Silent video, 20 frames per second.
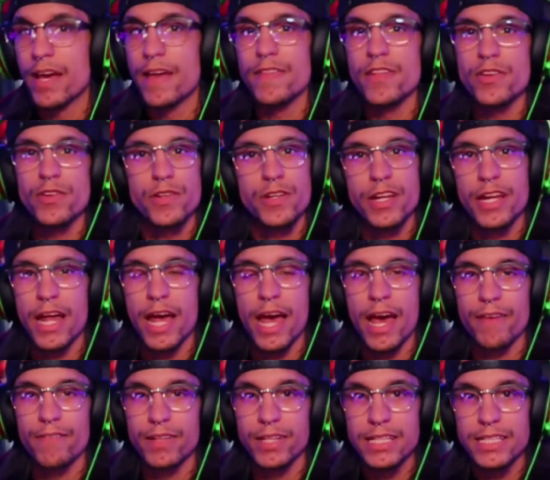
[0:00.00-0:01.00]
and then you need to
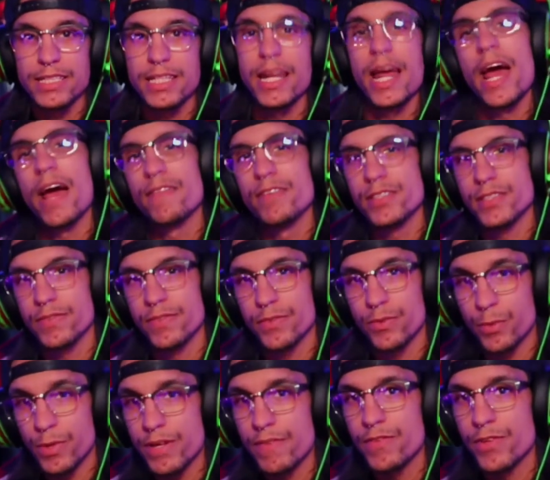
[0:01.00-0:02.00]
have at least an average of
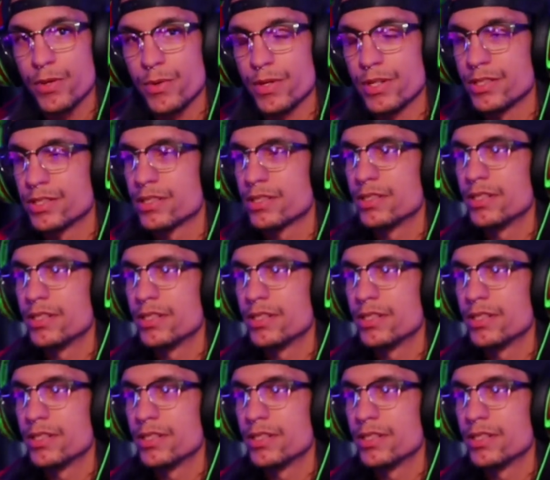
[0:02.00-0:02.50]
3 viewers,